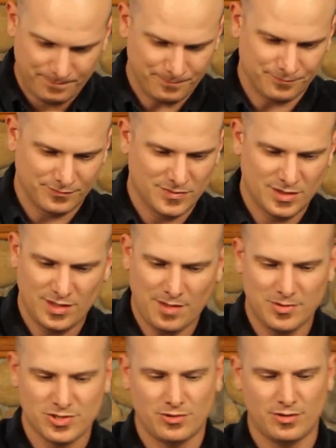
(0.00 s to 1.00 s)
Hmm, not
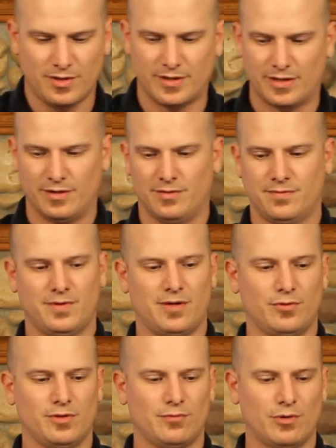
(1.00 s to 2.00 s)
much going on there. Not
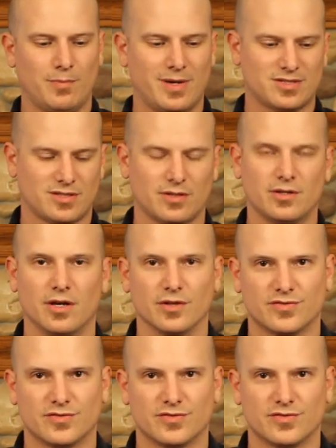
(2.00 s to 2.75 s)
really robust on the nose.